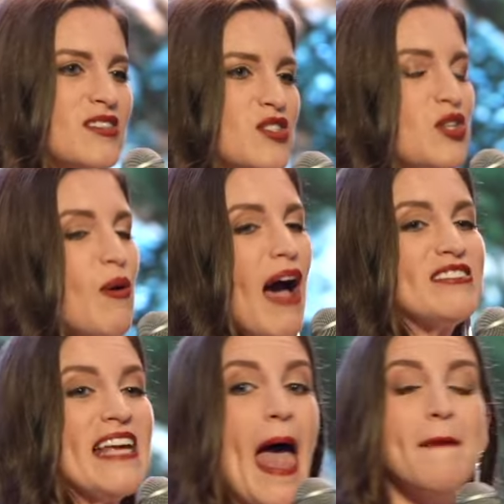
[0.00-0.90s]
So you
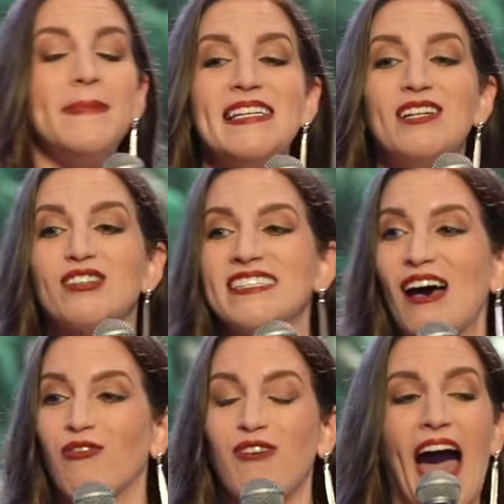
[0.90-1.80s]
have to empty
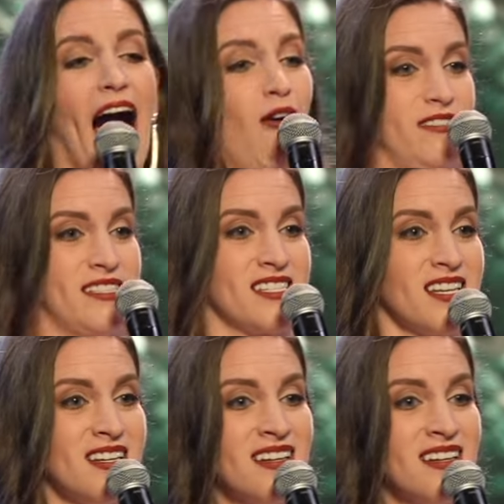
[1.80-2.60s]
yourself out